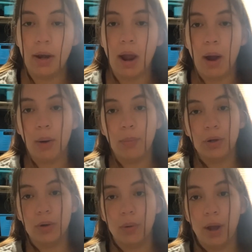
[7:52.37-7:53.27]
I'm gonna go
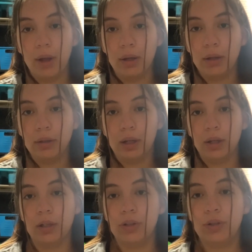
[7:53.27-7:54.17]
ahead and get
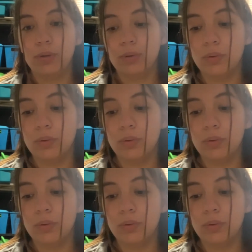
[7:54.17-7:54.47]
into